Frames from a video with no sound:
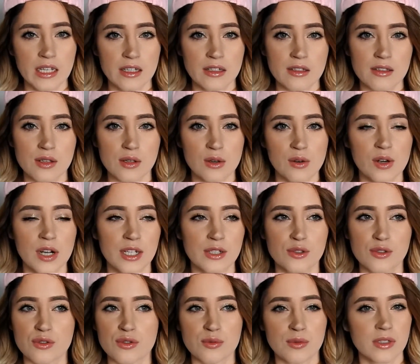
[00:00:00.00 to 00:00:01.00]
So I
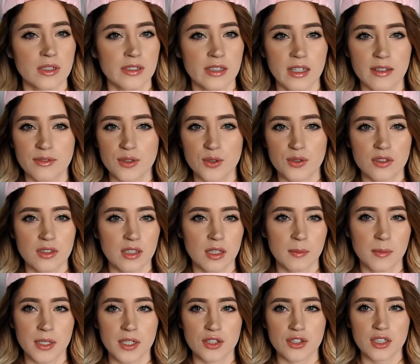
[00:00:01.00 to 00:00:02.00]
just really love using
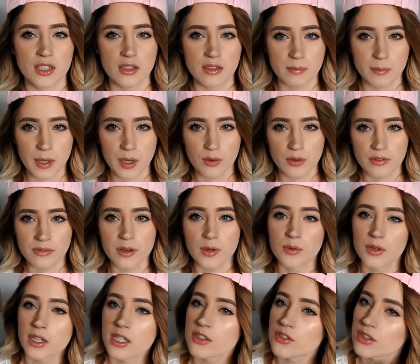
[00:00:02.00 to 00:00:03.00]
them underneath a powder
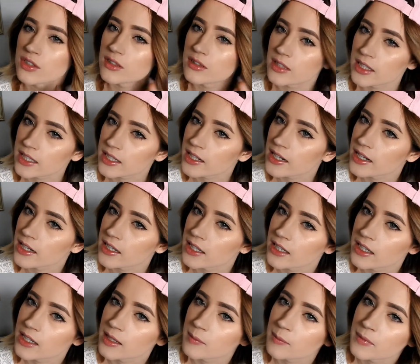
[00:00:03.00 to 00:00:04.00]
foundation like I
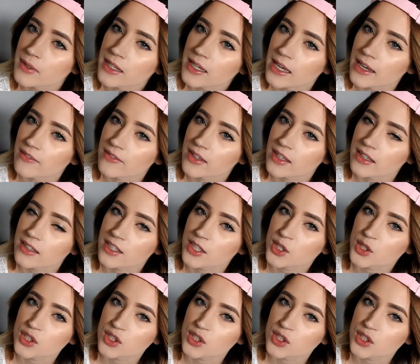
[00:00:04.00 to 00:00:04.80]
am having